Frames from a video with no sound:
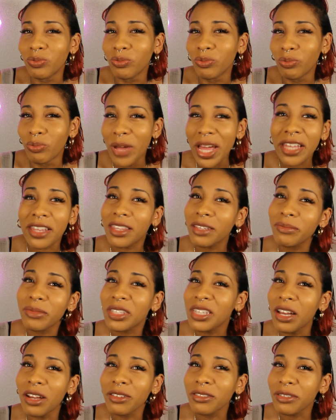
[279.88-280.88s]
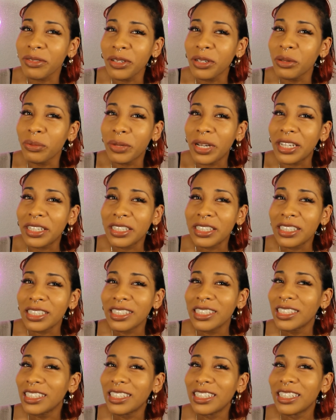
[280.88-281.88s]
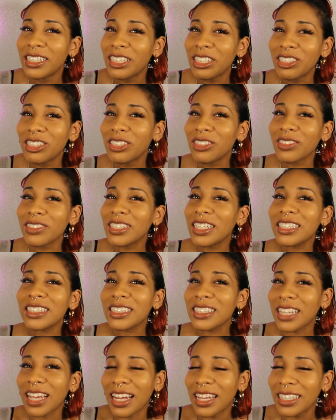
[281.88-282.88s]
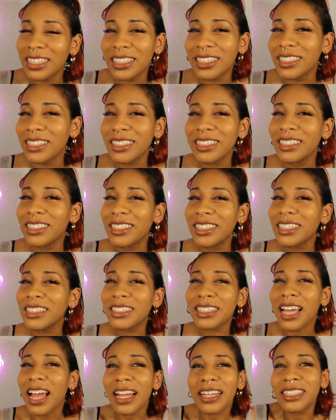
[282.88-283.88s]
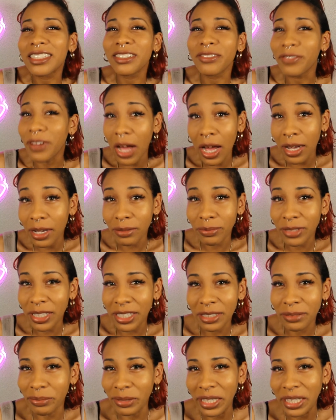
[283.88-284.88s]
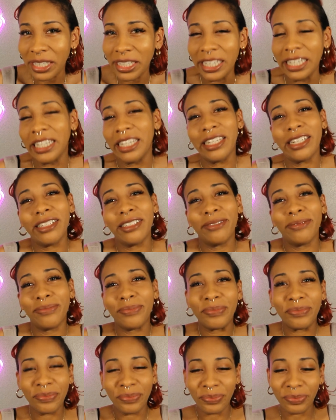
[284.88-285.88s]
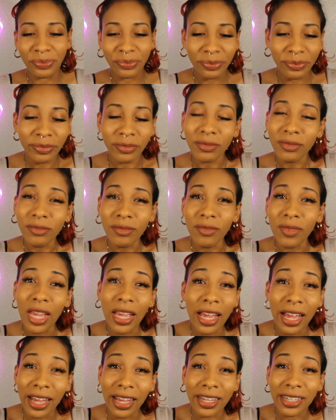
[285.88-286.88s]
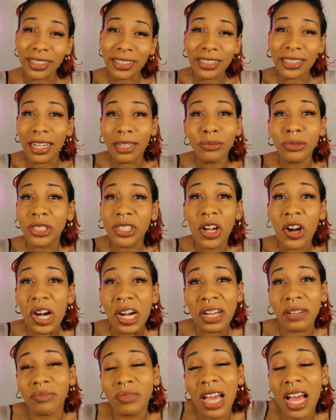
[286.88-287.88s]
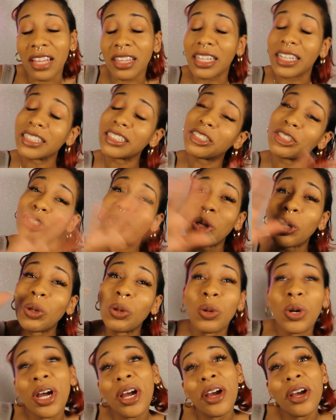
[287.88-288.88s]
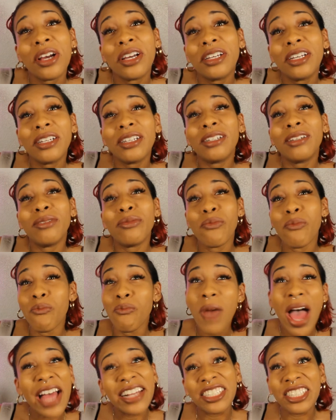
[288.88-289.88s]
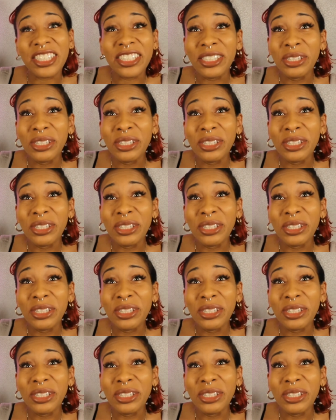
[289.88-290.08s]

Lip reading: make themselves feel better, you know, that's kind of the vibe that I'm getting here. And I'm sorry I'm not like so magically